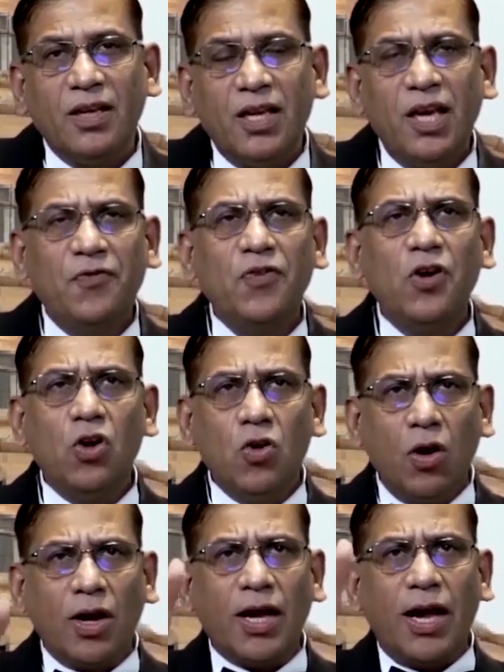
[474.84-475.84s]
If you
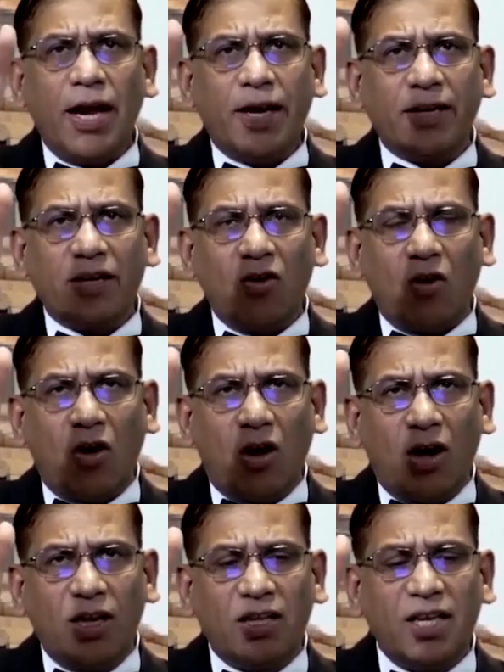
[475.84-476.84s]
look at
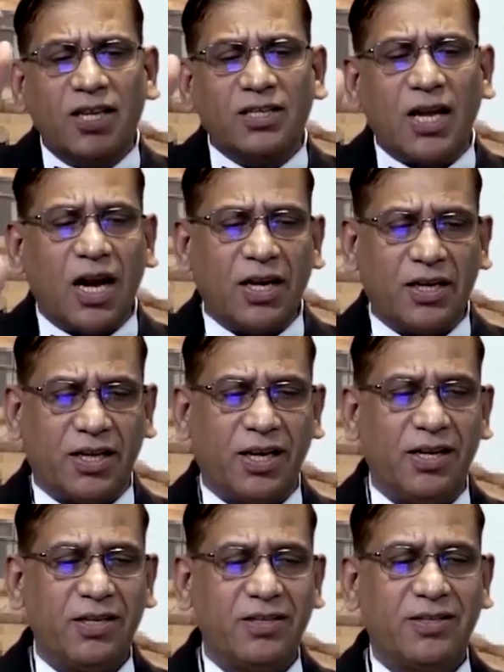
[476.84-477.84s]
all these
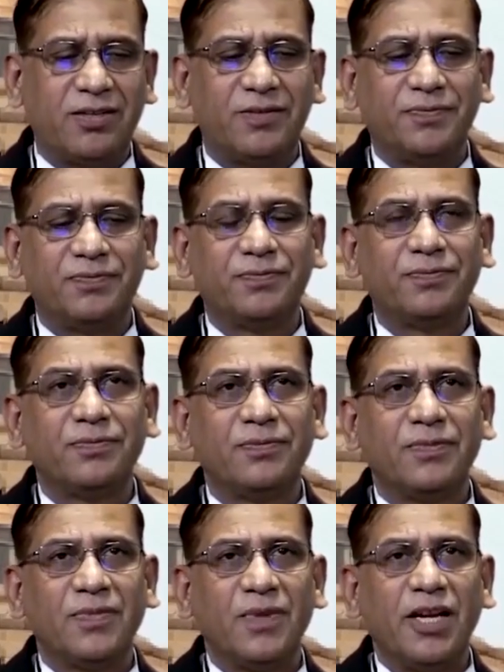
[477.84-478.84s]
articles,
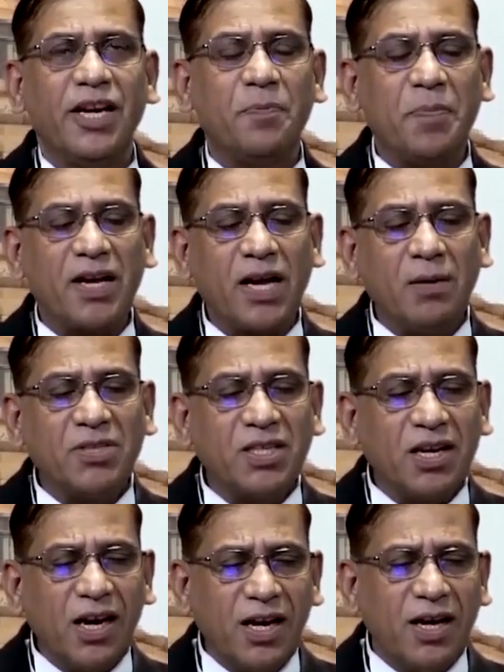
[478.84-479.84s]
it becomes
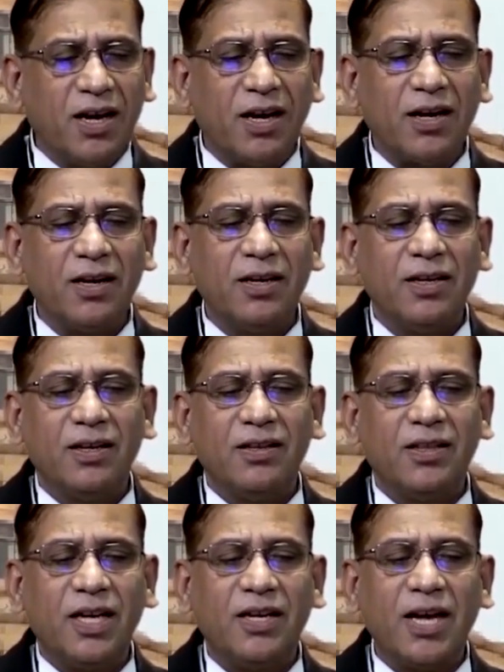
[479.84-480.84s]
clear
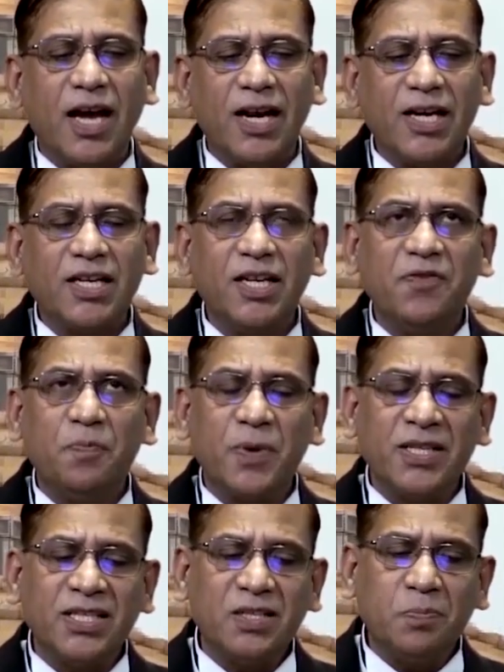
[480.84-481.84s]
that directive
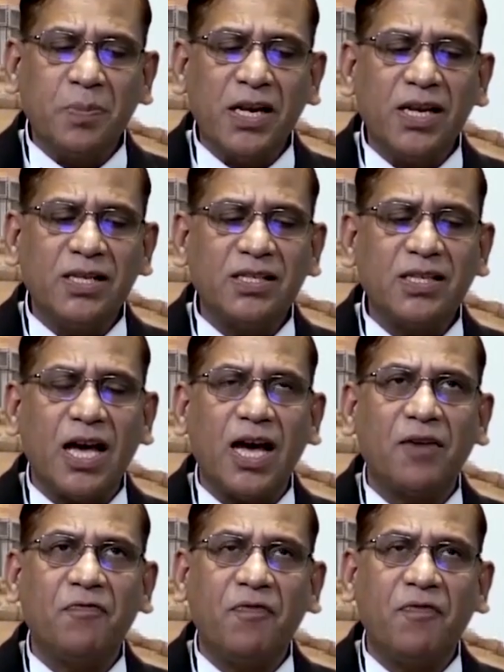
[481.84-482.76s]
principles are